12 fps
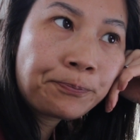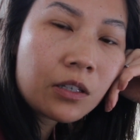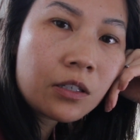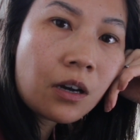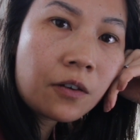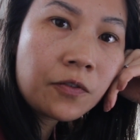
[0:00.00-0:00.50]

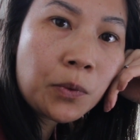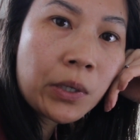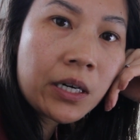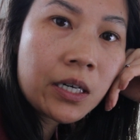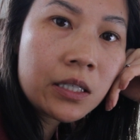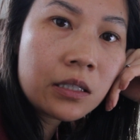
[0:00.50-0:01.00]

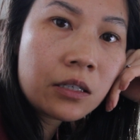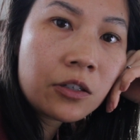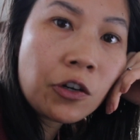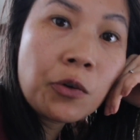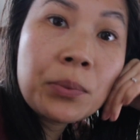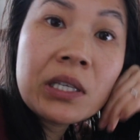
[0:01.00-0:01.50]
software. It's
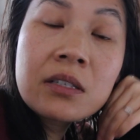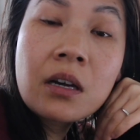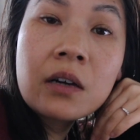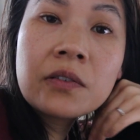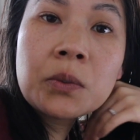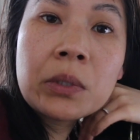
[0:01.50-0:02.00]
Adobe
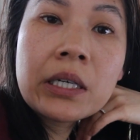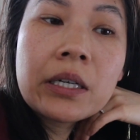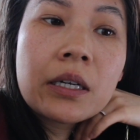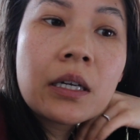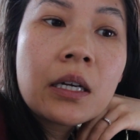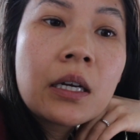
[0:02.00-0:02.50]

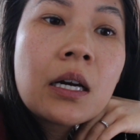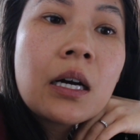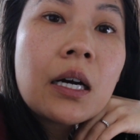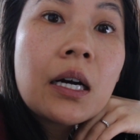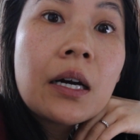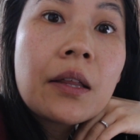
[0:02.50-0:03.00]
software
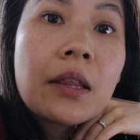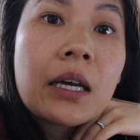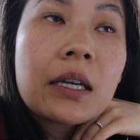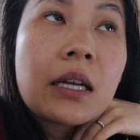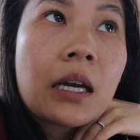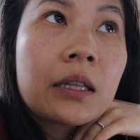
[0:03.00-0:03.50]

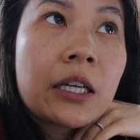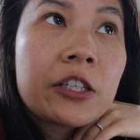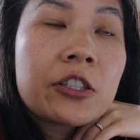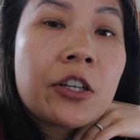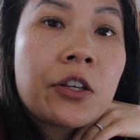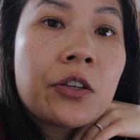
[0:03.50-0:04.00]
that I
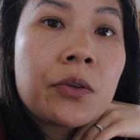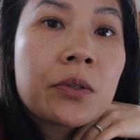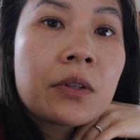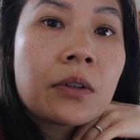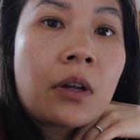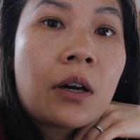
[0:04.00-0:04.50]
like to
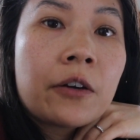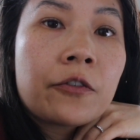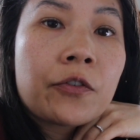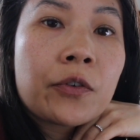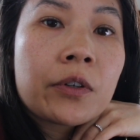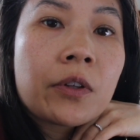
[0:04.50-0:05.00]
use a lot
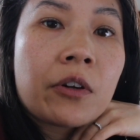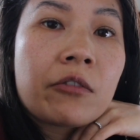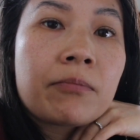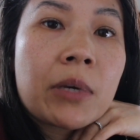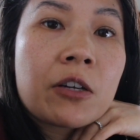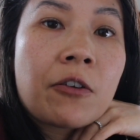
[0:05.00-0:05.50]
for a lot
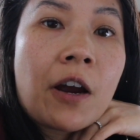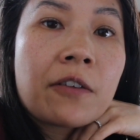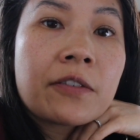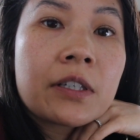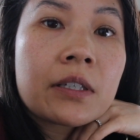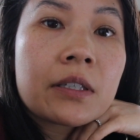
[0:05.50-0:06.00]
of my
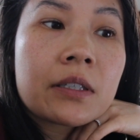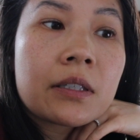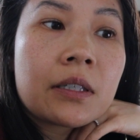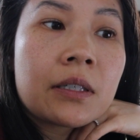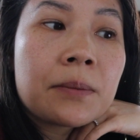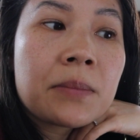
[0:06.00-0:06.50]
graphic
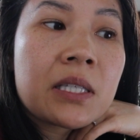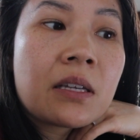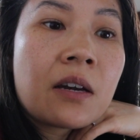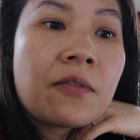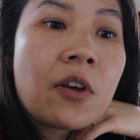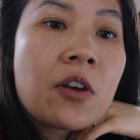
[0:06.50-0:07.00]

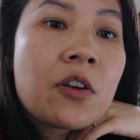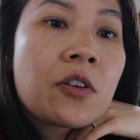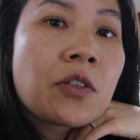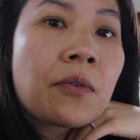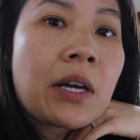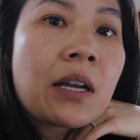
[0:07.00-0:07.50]
stuff.
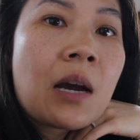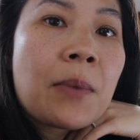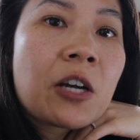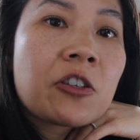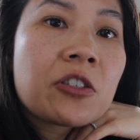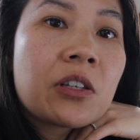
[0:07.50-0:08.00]
So right now I'm
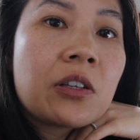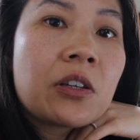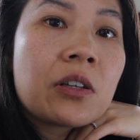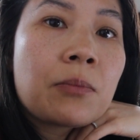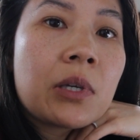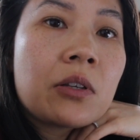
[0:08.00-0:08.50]
actually
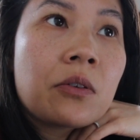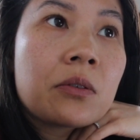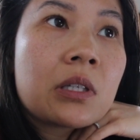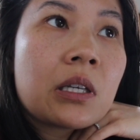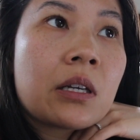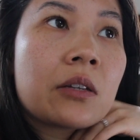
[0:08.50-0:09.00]
going to be
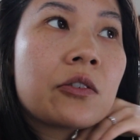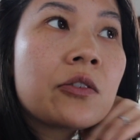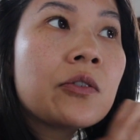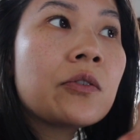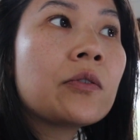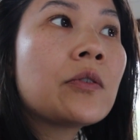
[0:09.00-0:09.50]
using
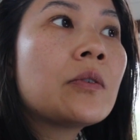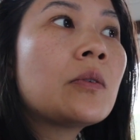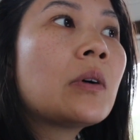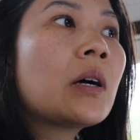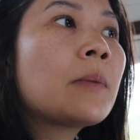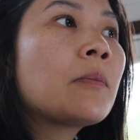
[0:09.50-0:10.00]
it
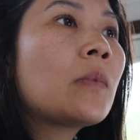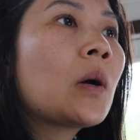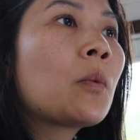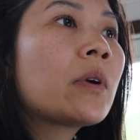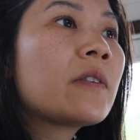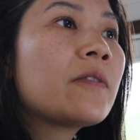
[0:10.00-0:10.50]
I
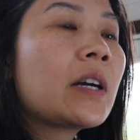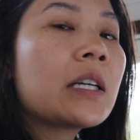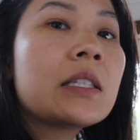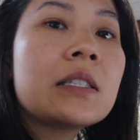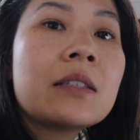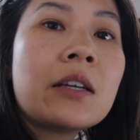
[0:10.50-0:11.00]
want to
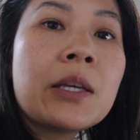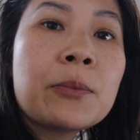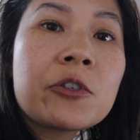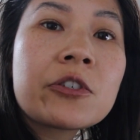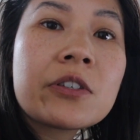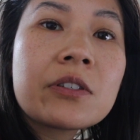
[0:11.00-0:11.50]
find
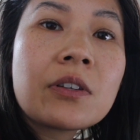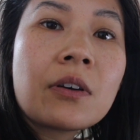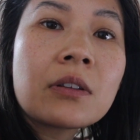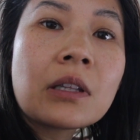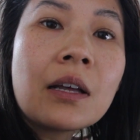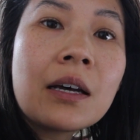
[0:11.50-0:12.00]
images
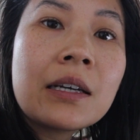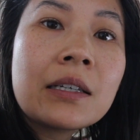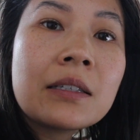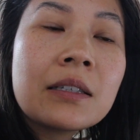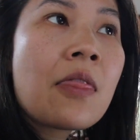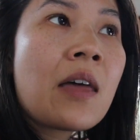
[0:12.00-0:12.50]

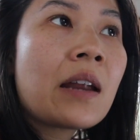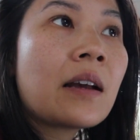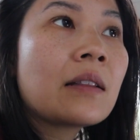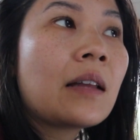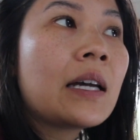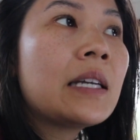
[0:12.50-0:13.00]
online that
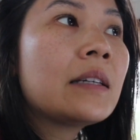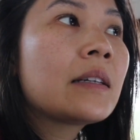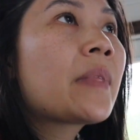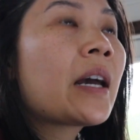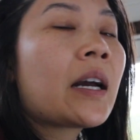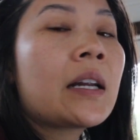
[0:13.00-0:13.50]
I
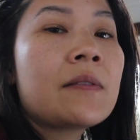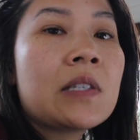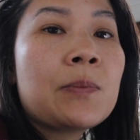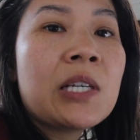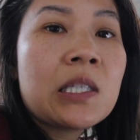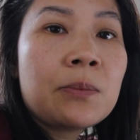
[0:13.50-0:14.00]
like, that kind of
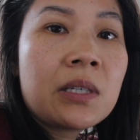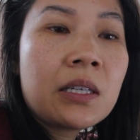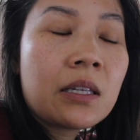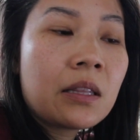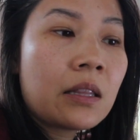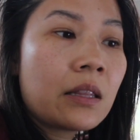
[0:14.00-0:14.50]
speak to
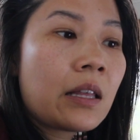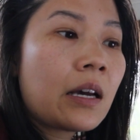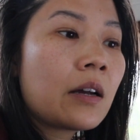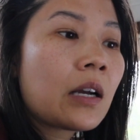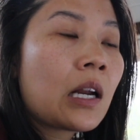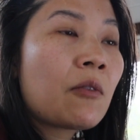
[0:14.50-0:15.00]
me and
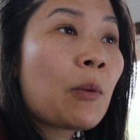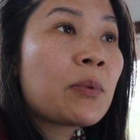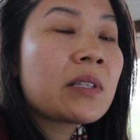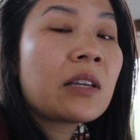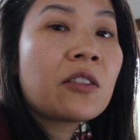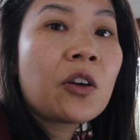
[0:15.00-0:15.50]
that kind of
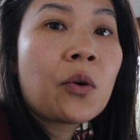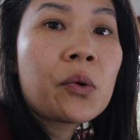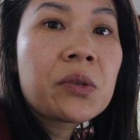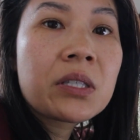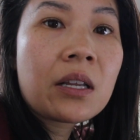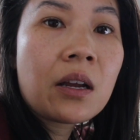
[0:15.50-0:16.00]
represent the
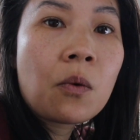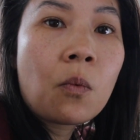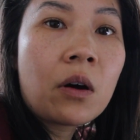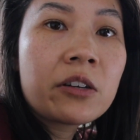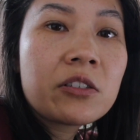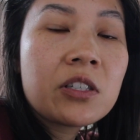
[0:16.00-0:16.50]
goals that I
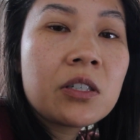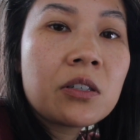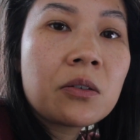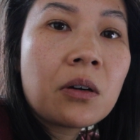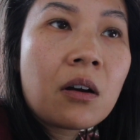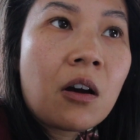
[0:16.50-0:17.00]
want
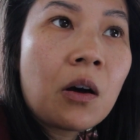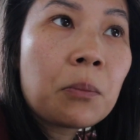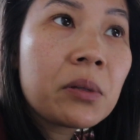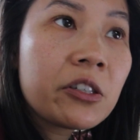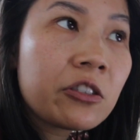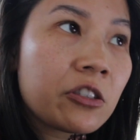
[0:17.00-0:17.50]
to
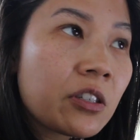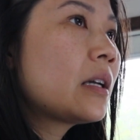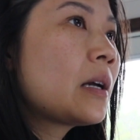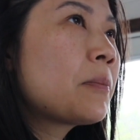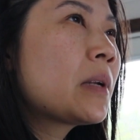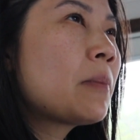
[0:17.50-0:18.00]
accomplish.
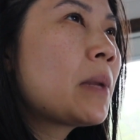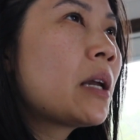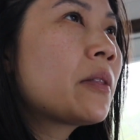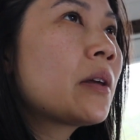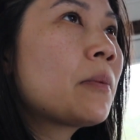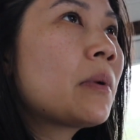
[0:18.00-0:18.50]
I'm going to
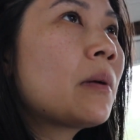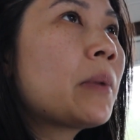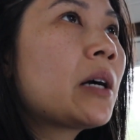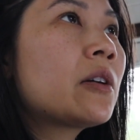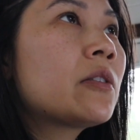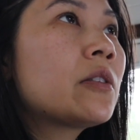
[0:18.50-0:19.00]
make them
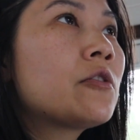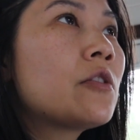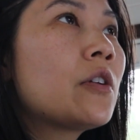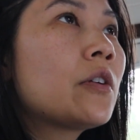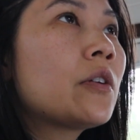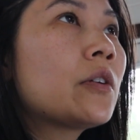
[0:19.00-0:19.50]
about
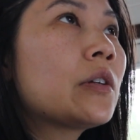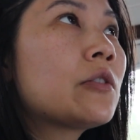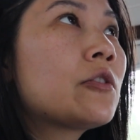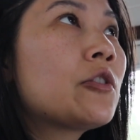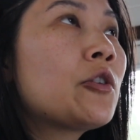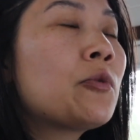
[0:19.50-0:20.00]

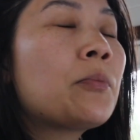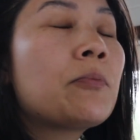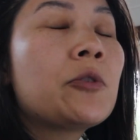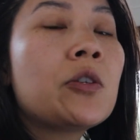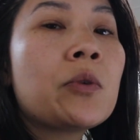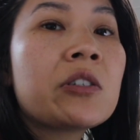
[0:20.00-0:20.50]
2
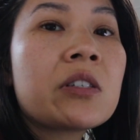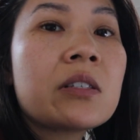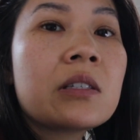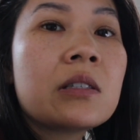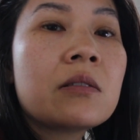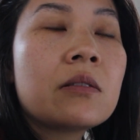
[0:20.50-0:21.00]

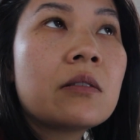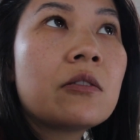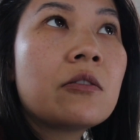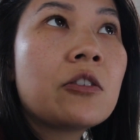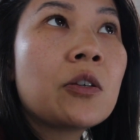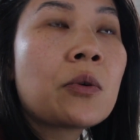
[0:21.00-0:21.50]
inches,
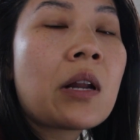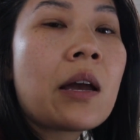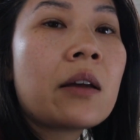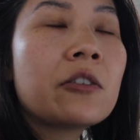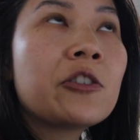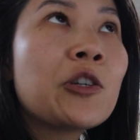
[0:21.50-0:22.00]

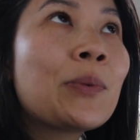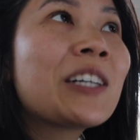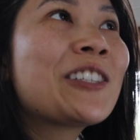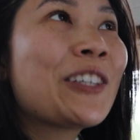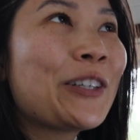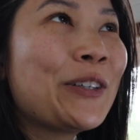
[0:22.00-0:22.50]
2 by
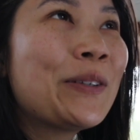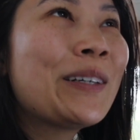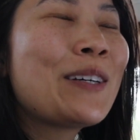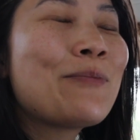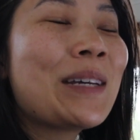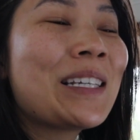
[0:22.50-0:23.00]

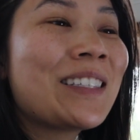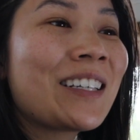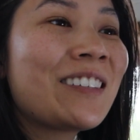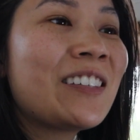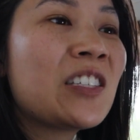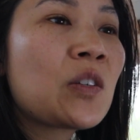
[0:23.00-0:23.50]
2,
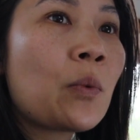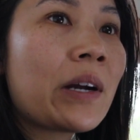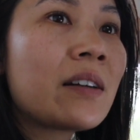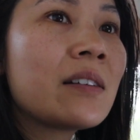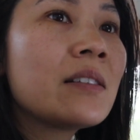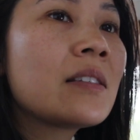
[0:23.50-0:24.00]
basically
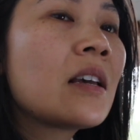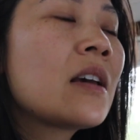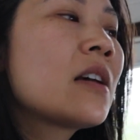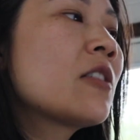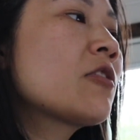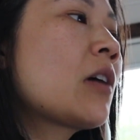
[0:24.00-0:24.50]
squares.
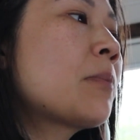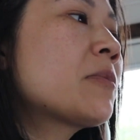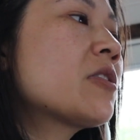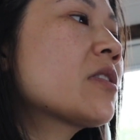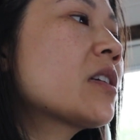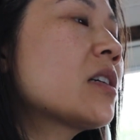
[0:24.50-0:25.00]
So I'm
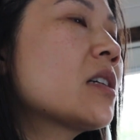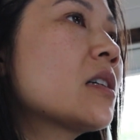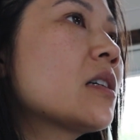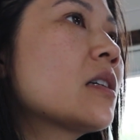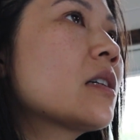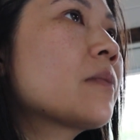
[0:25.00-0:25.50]
just
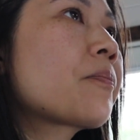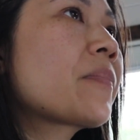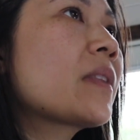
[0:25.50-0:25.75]
gonna